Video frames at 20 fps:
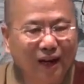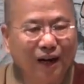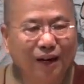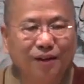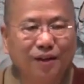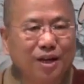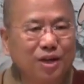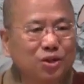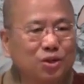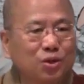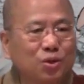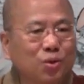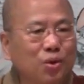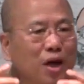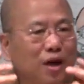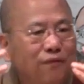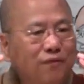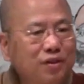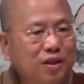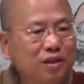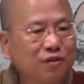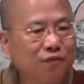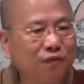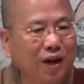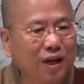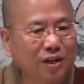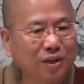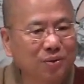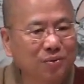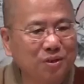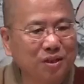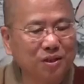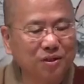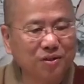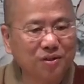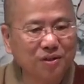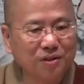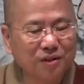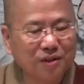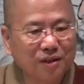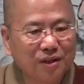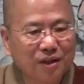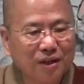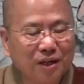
Unless you don't have these faculties,